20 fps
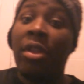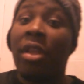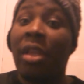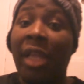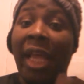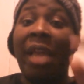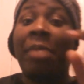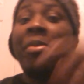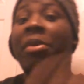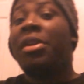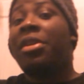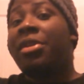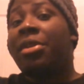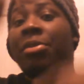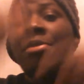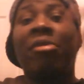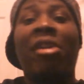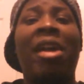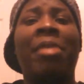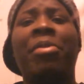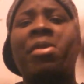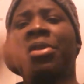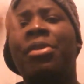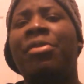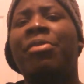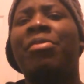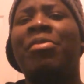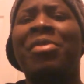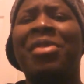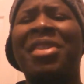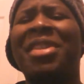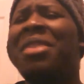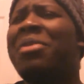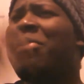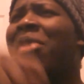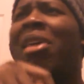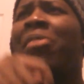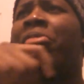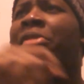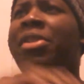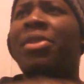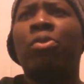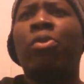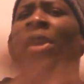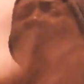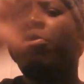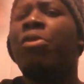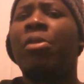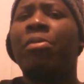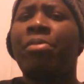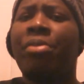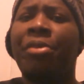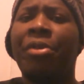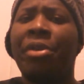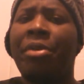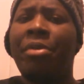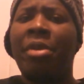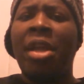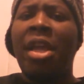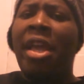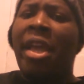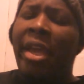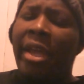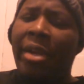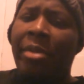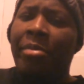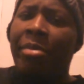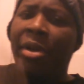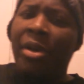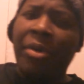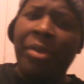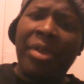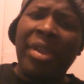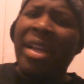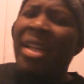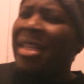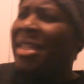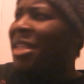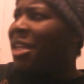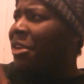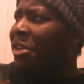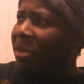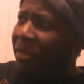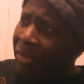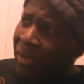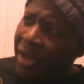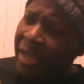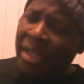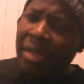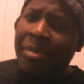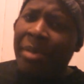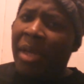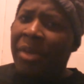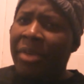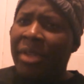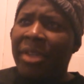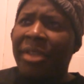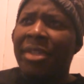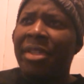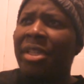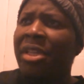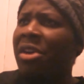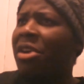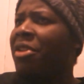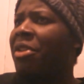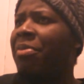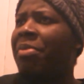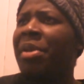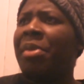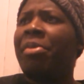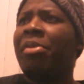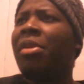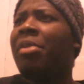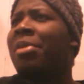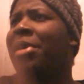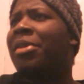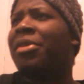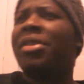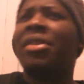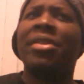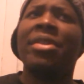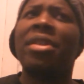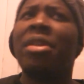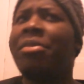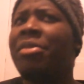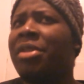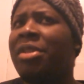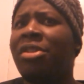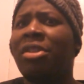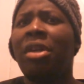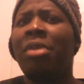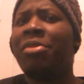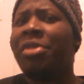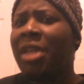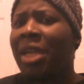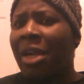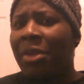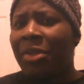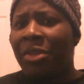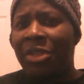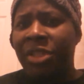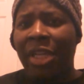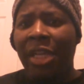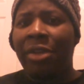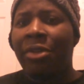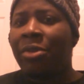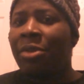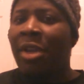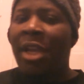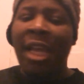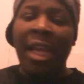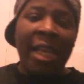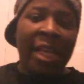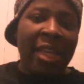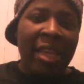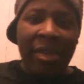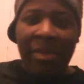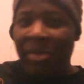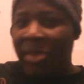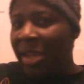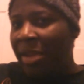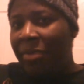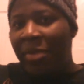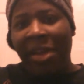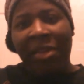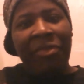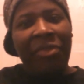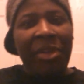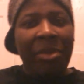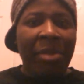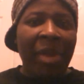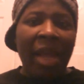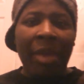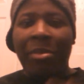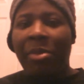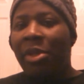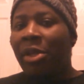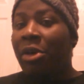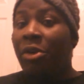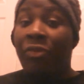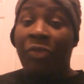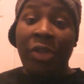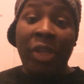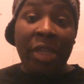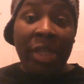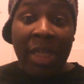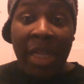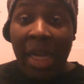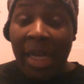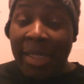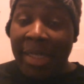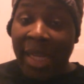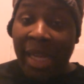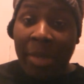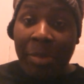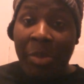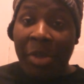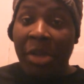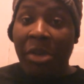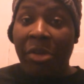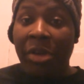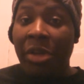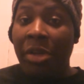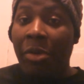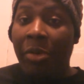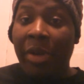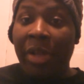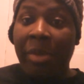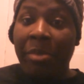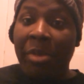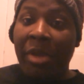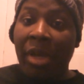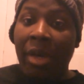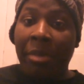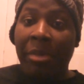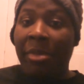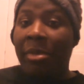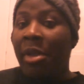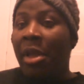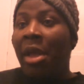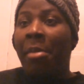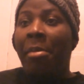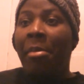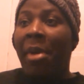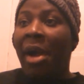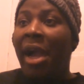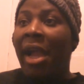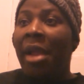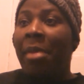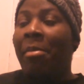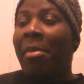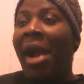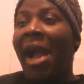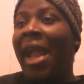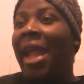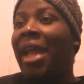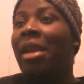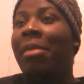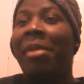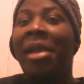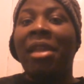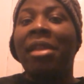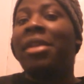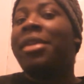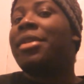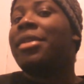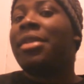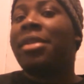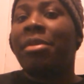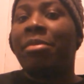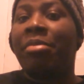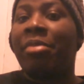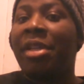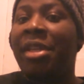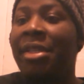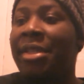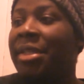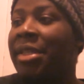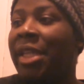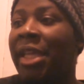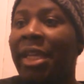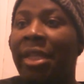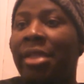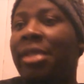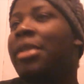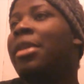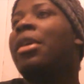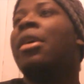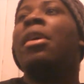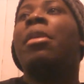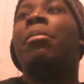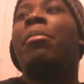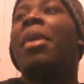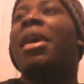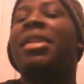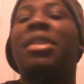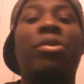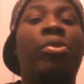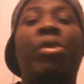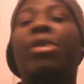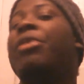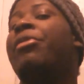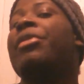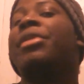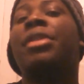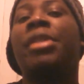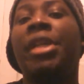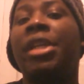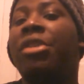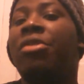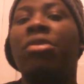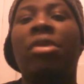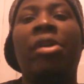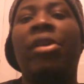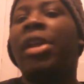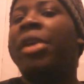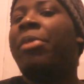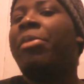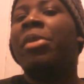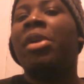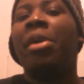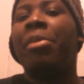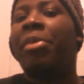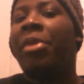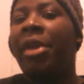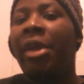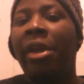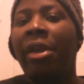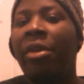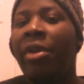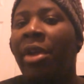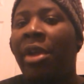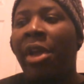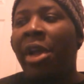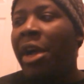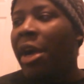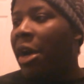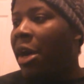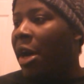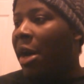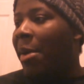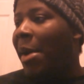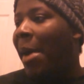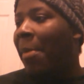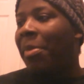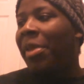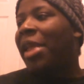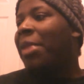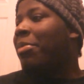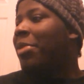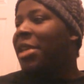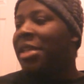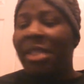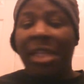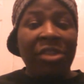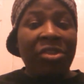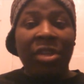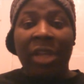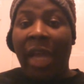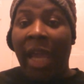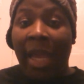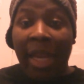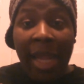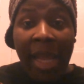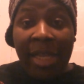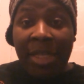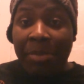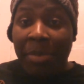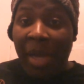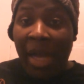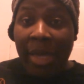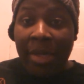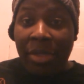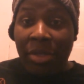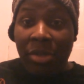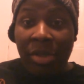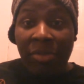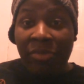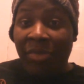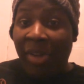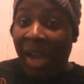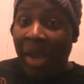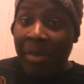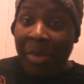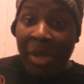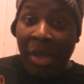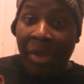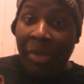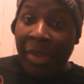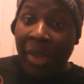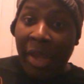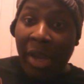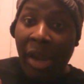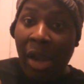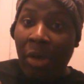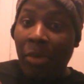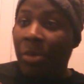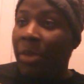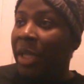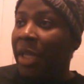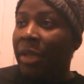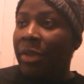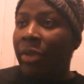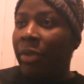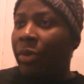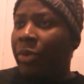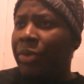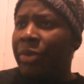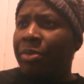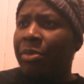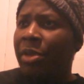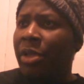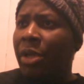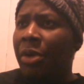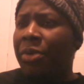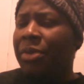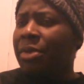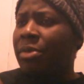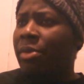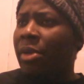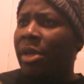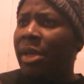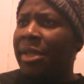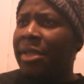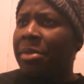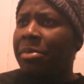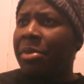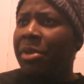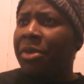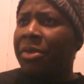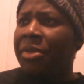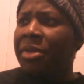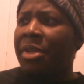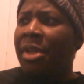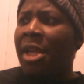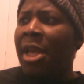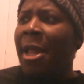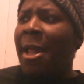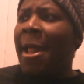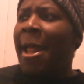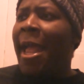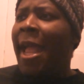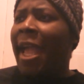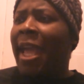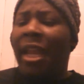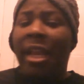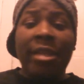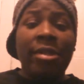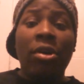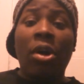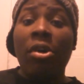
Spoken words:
The like button, subscribe button. The subscribe button is way more important. Hit them both. Tell your friends about this. Tell other people about this. Come check out the channel. Leave that feedback below. If you need to contact me, you already know where to hit me up. My anime list is linked. My Twitter is linked. You can hit me up there. I play PlayStation and Xbox. You can find me on there. I'll link those below as well, I suppose. And as